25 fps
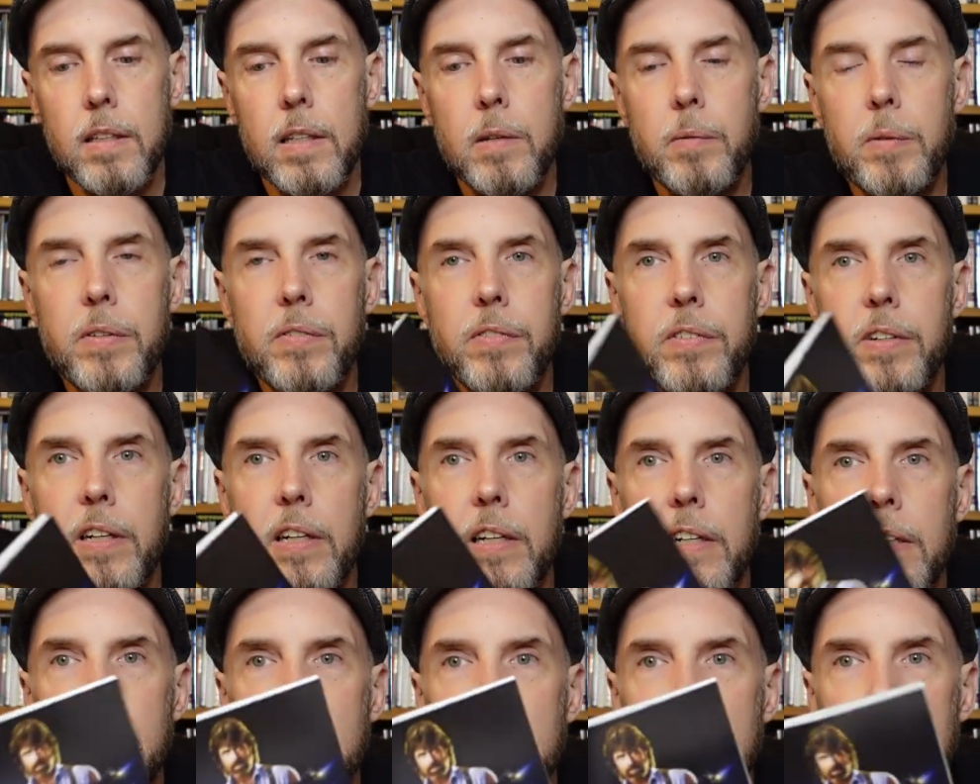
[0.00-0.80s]
Then we've
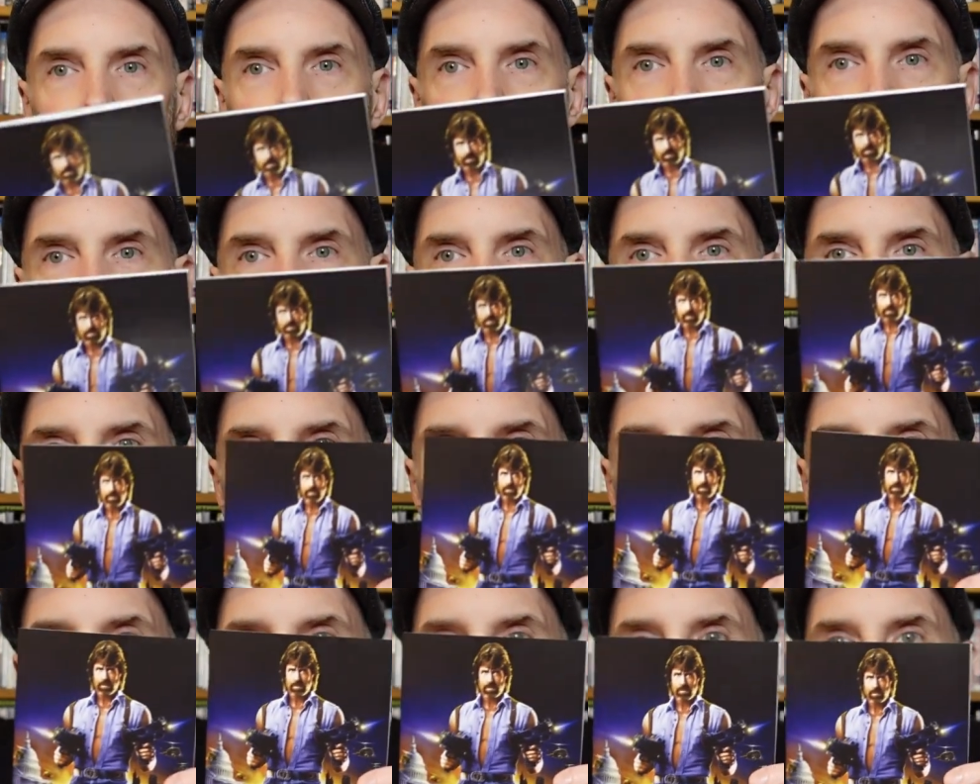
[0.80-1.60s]
got
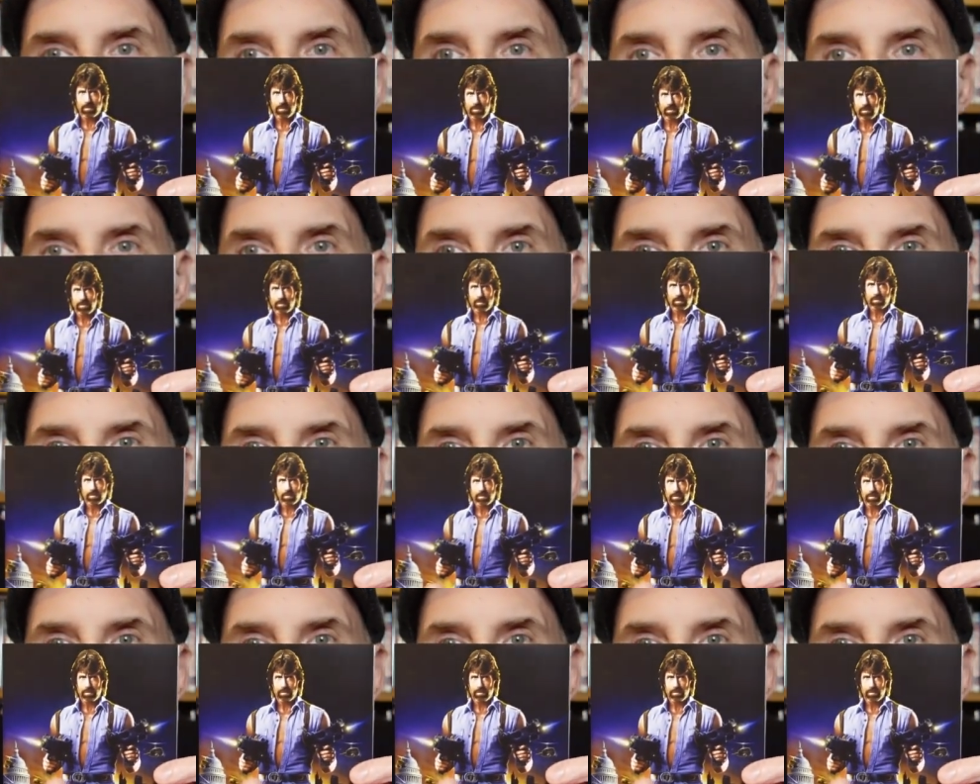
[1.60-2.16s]
the standard